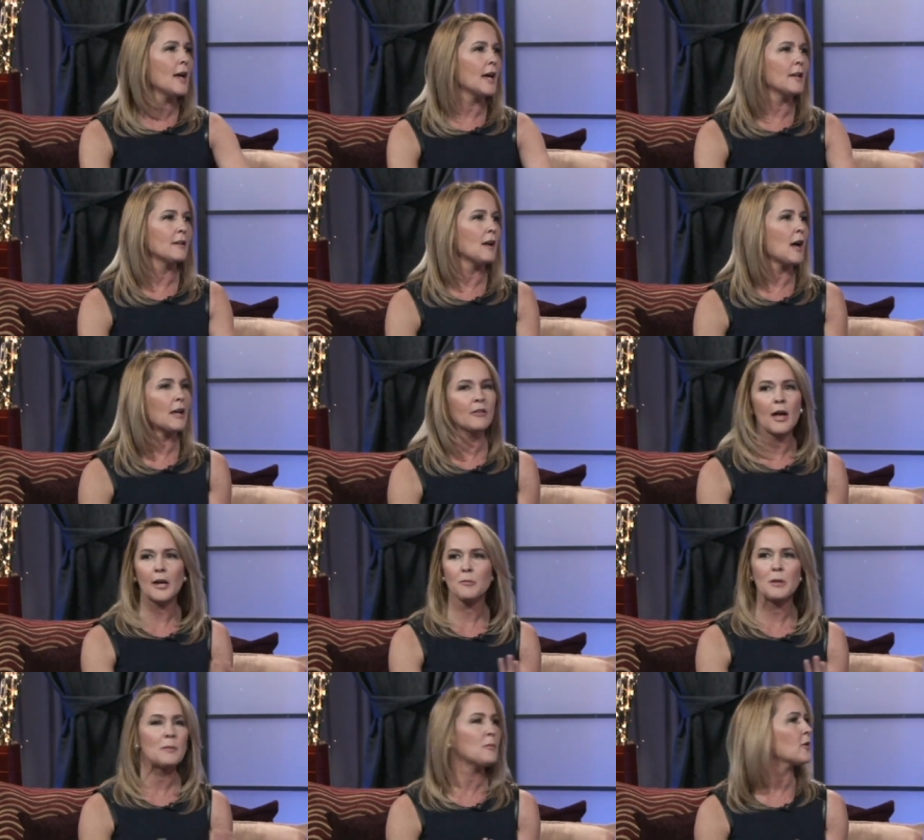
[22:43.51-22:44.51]
And a
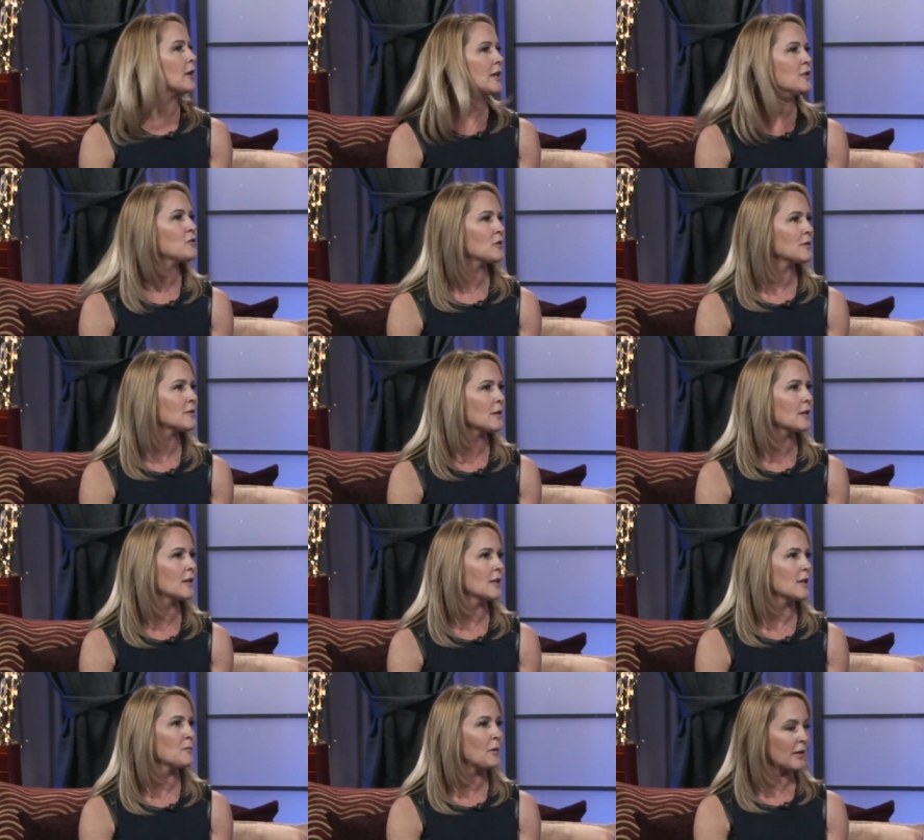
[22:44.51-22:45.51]
lot of people are interested
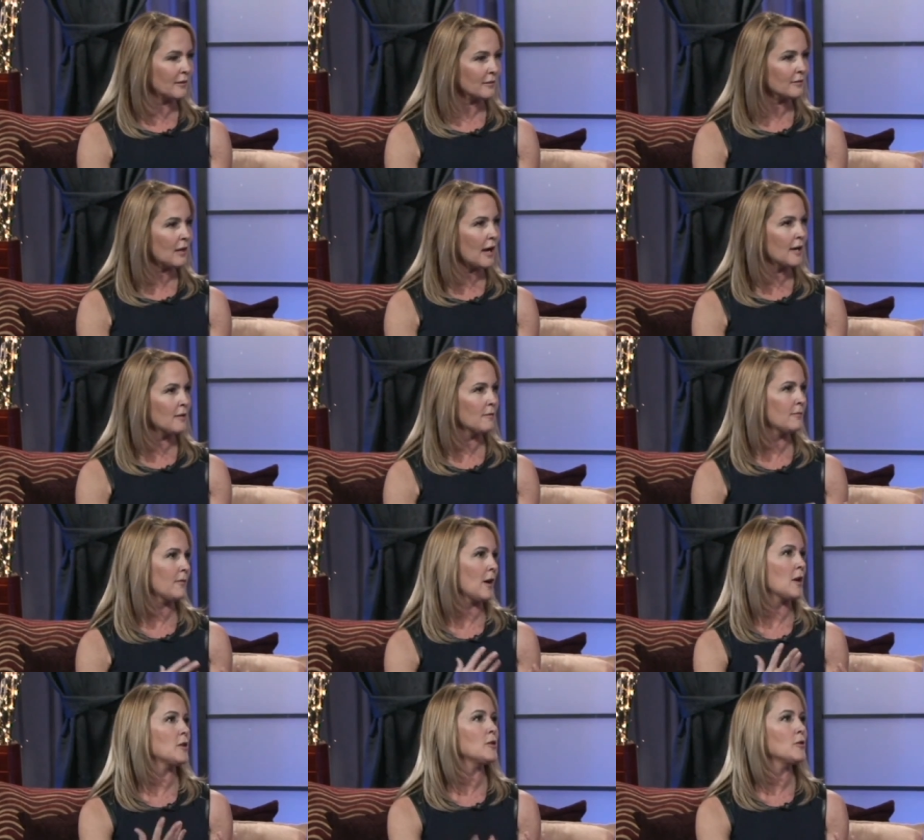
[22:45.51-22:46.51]
in it, but it's kind
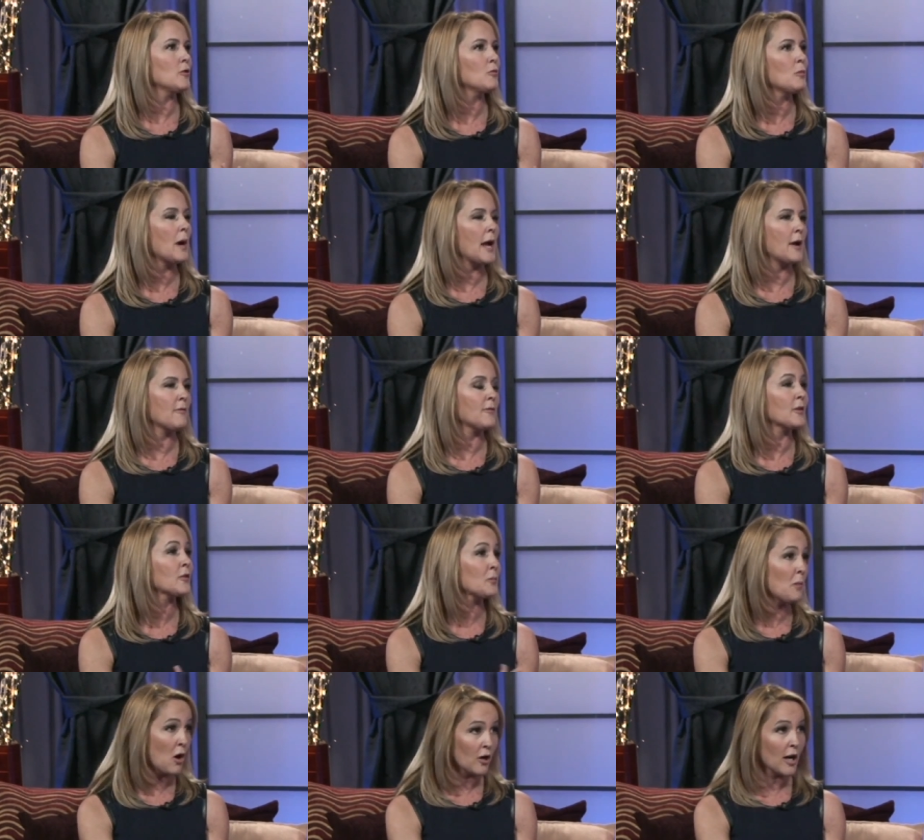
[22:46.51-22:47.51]
of a new way for
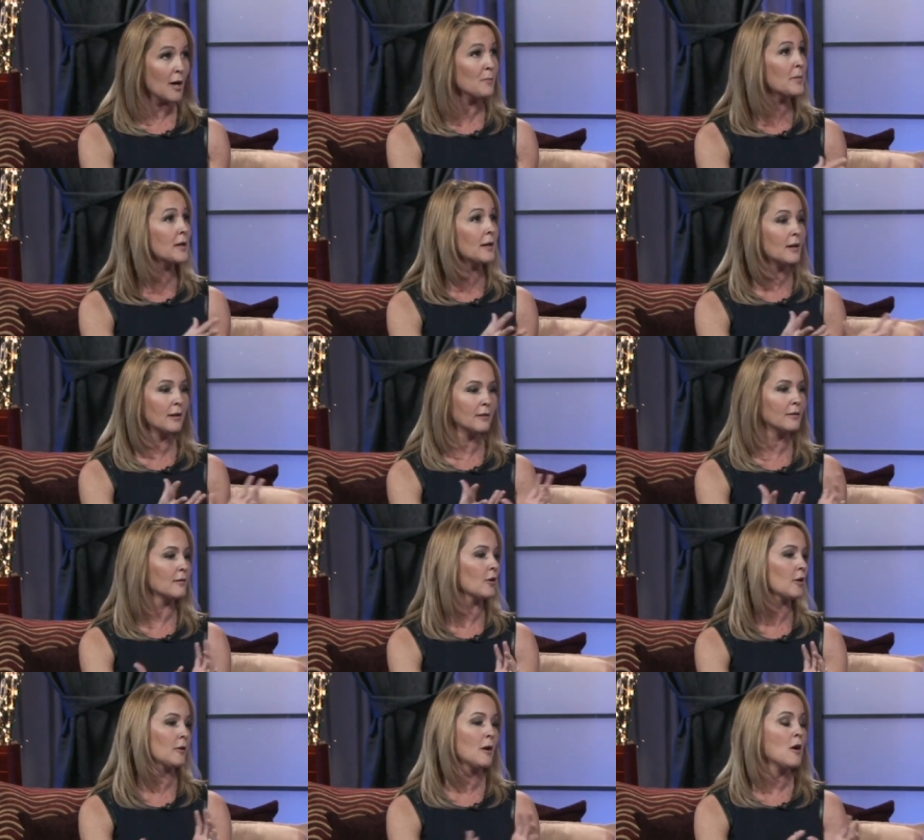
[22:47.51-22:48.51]
small companies
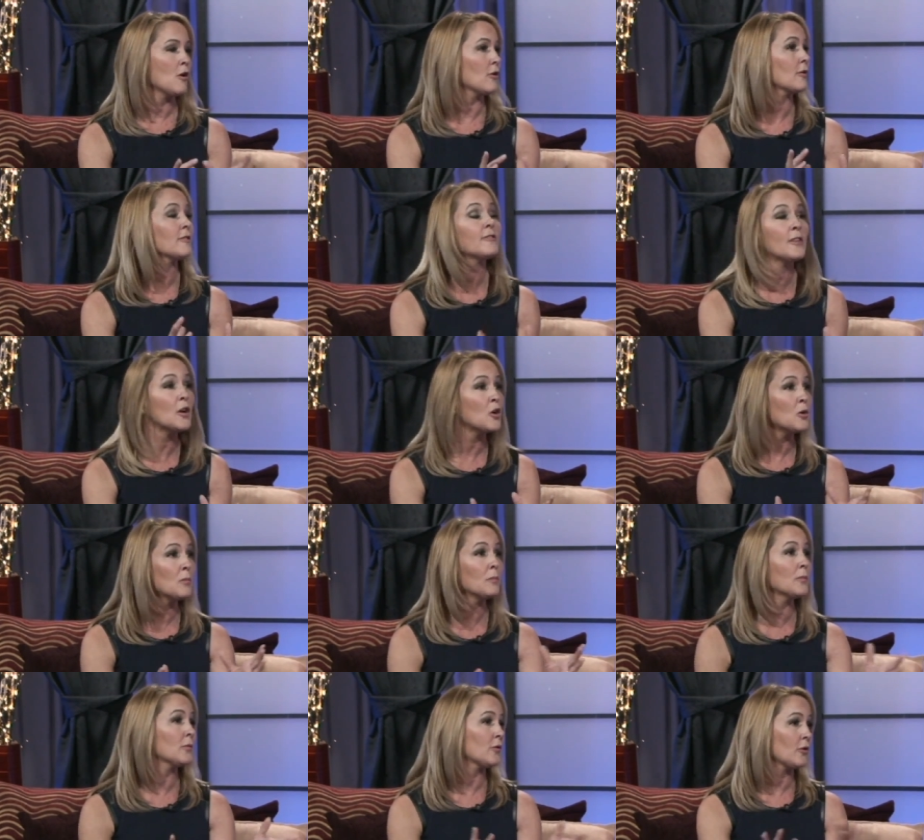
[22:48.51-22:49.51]
or, or
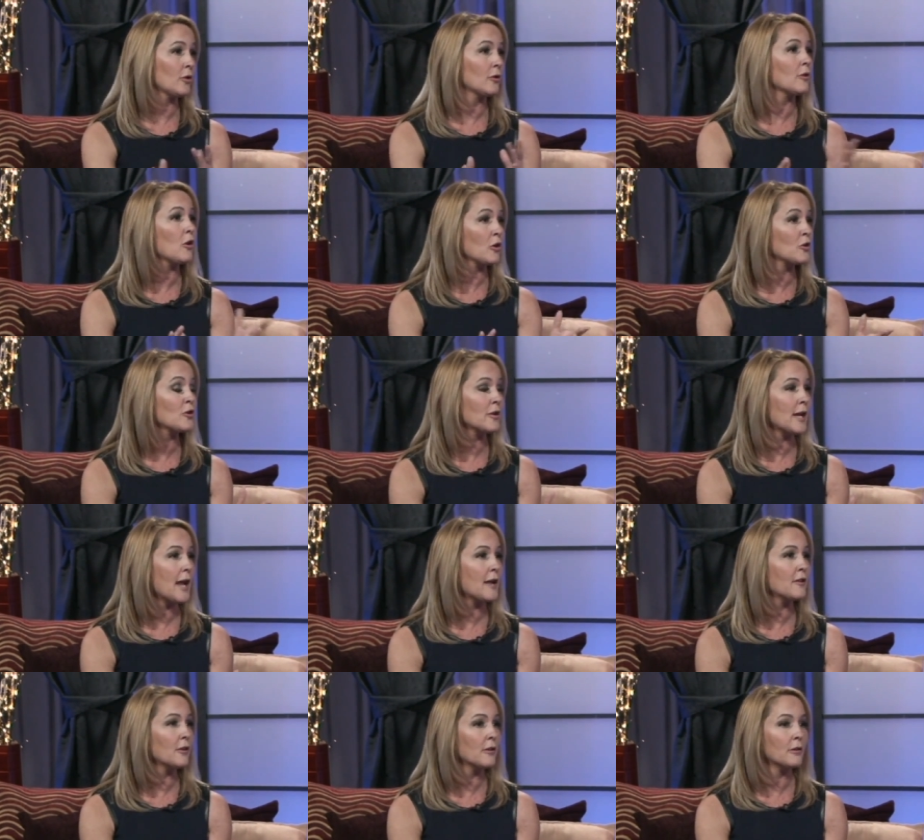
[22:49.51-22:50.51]
films or, or
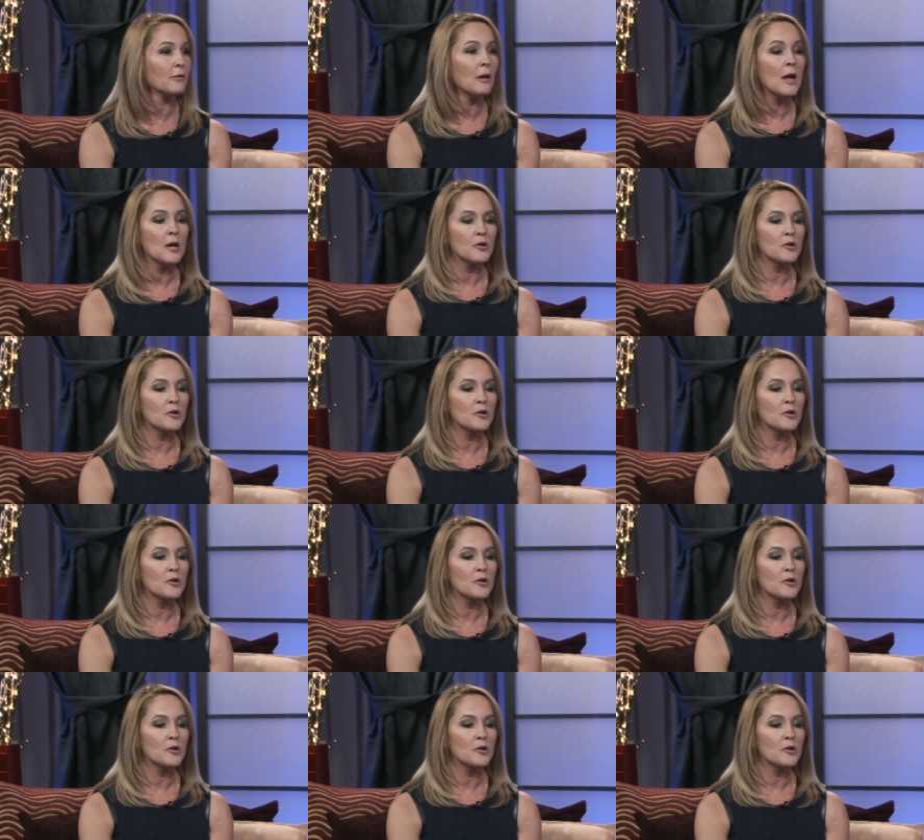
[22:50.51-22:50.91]
creators